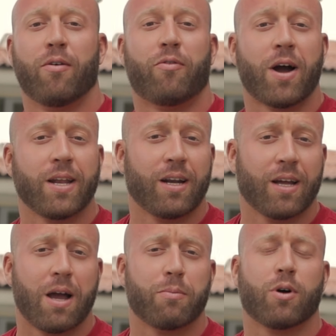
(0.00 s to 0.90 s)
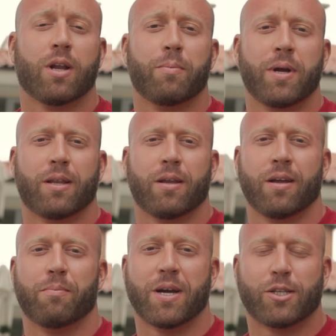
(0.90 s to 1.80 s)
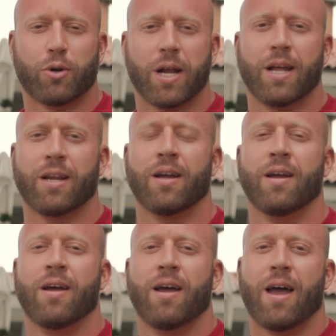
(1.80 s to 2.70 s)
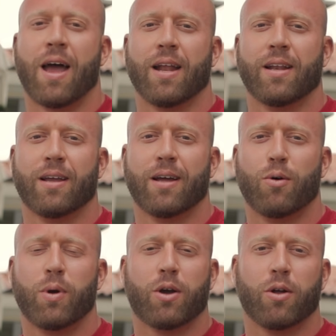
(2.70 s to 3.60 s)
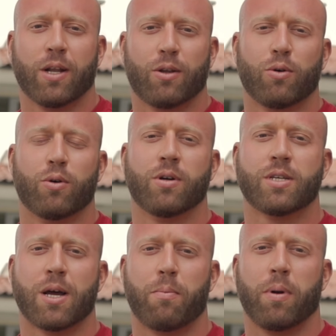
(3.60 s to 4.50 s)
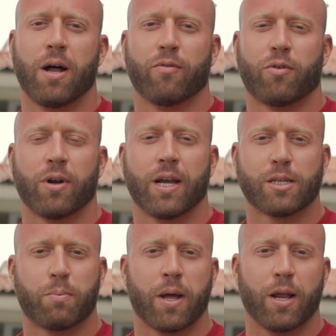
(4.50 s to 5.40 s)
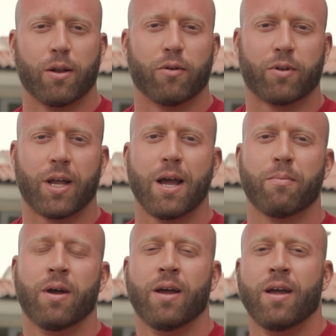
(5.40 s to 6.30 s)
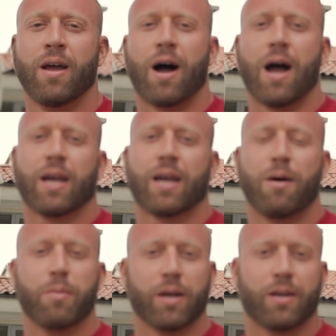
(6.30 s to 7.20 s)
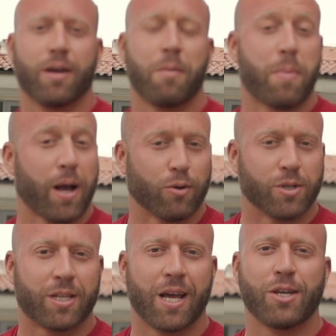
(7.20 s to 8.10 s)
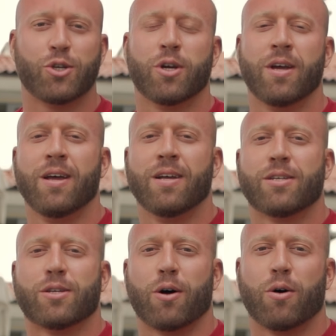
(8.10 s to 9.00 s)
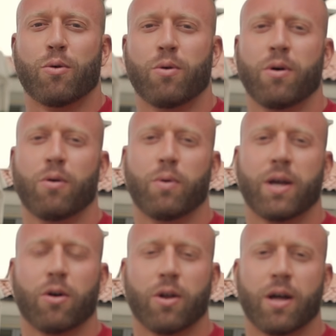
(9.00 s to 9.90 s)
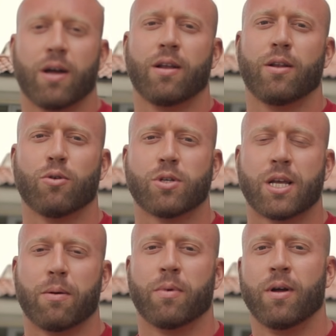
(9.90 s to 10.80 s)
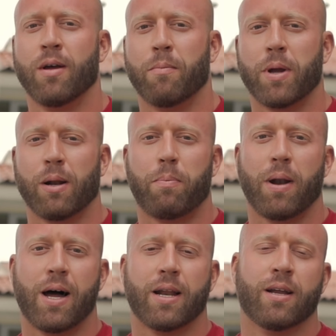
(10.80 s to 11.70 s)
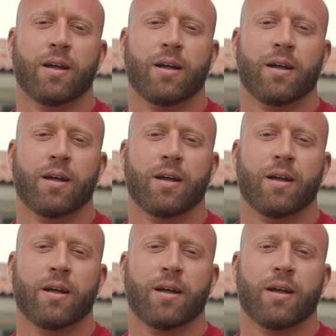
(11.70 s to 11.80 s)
Finally, I'm gonna meet my trainer, and we're gonna do some plan for next period of time. I coming back on stage, so we're gonna do some meal plan,